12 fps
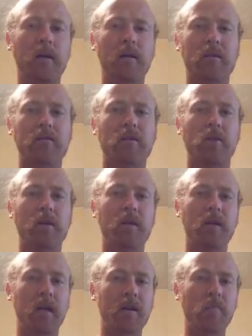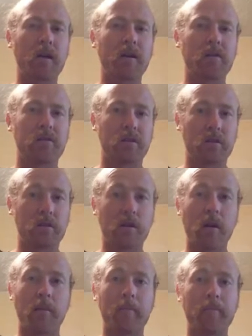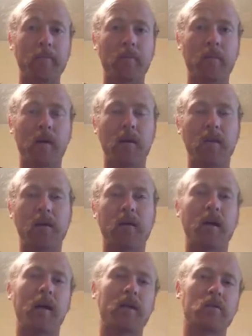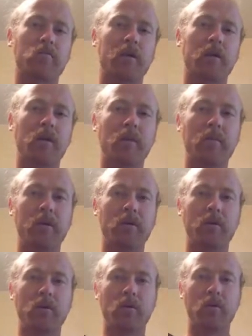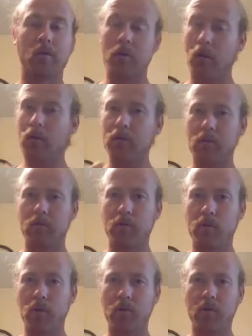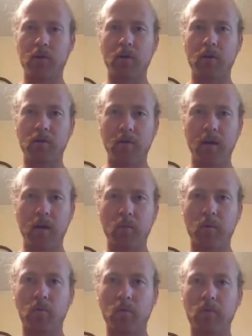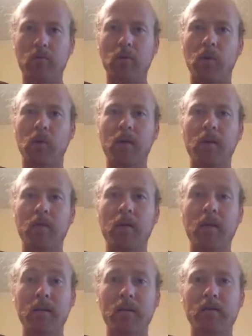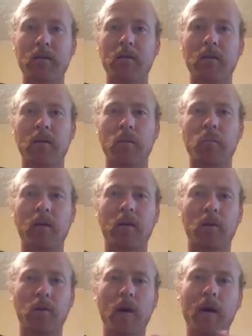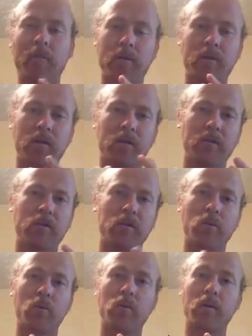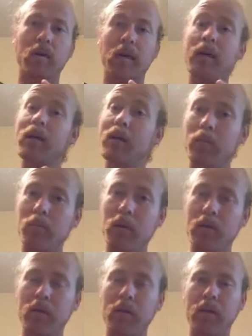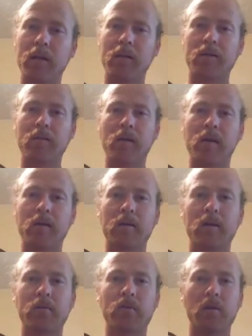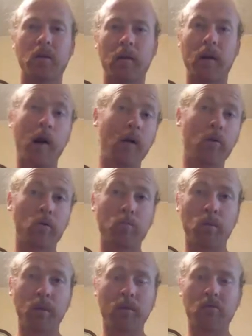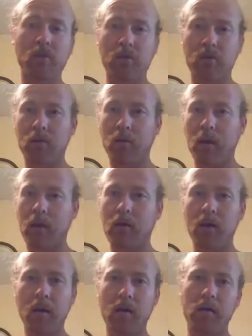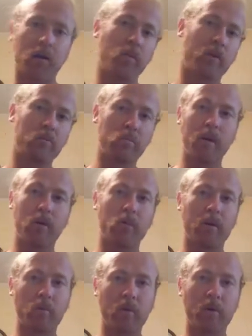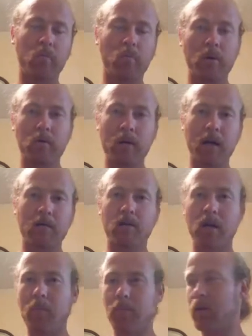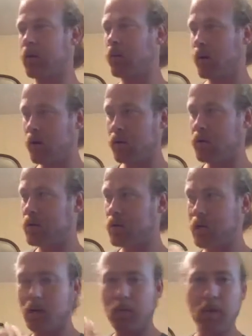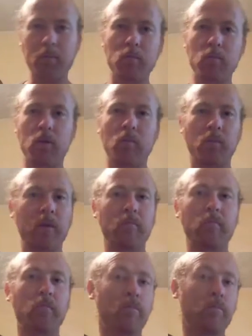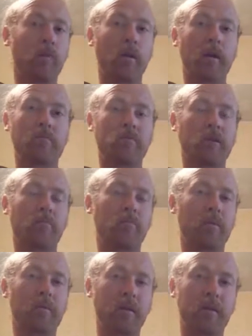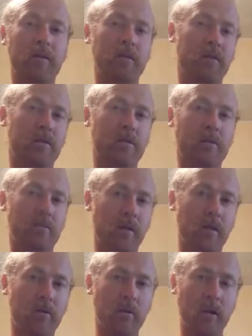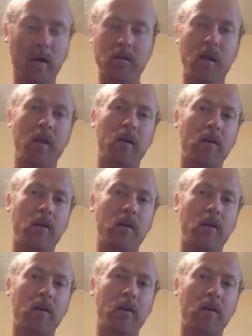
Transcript: And so he, he raises us up. And then as we come into the knowledge of the truth and understand what the word of Elohim is, then we are grafted into him. It's not necessarily our own belief system that, that we bring, we, we, we're raised up and then we go tell people what we believe simply because it's a good idea.